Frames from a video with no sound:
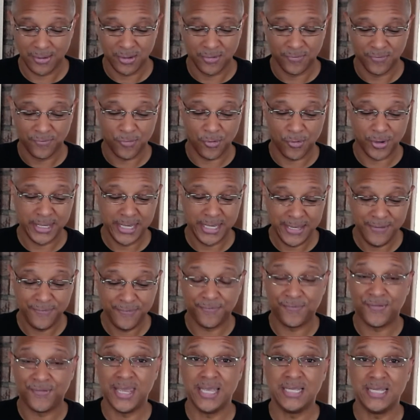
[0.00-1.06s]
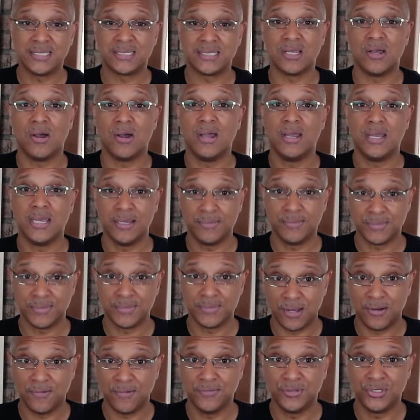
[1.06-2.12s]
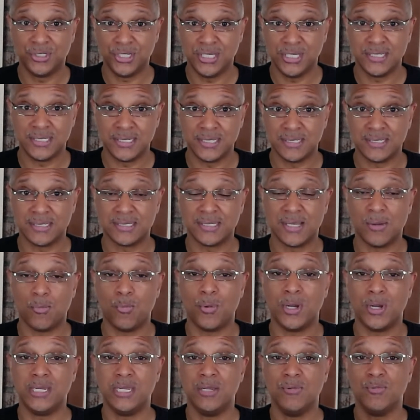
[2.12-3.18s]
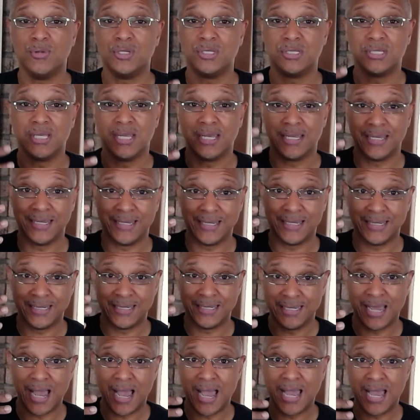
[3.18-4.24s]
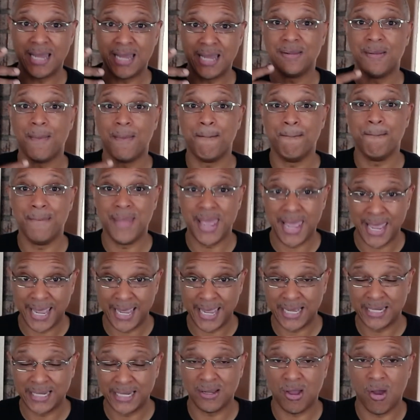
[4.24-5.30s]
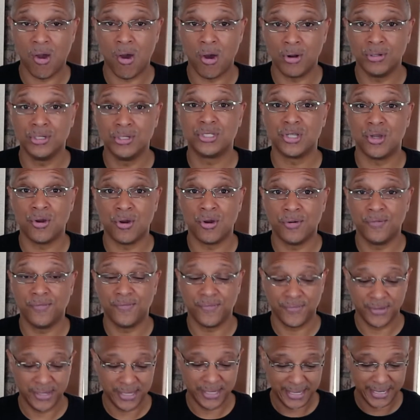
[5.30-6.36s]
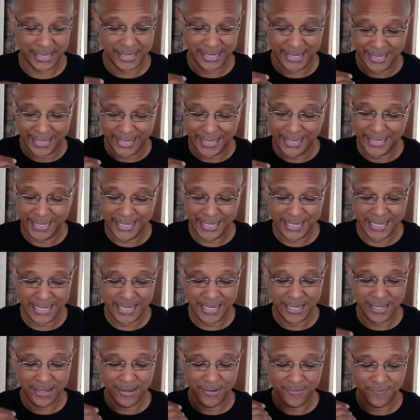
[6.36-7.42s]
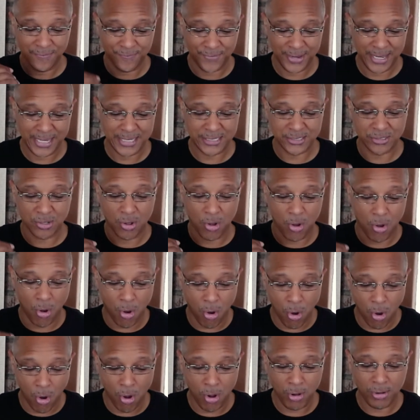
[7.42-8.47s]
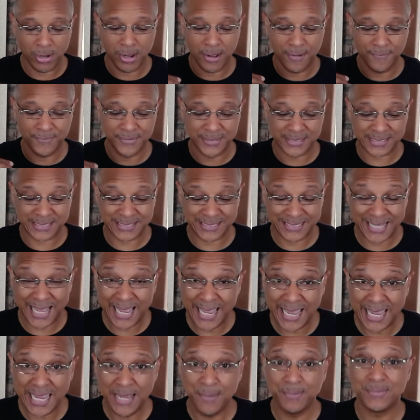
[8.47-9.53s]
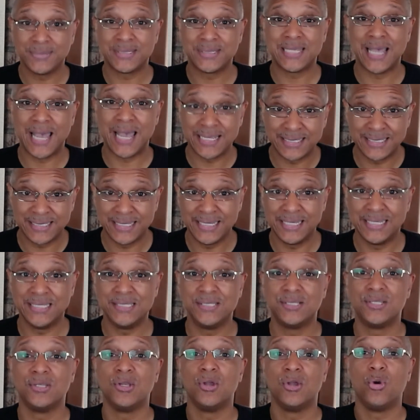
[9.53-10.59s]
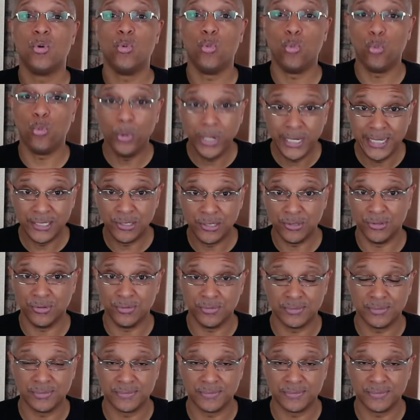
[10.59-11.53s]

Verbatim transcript: for he faced himself, Jesus, when he was God man on this earth, he faced all of the same testings we do.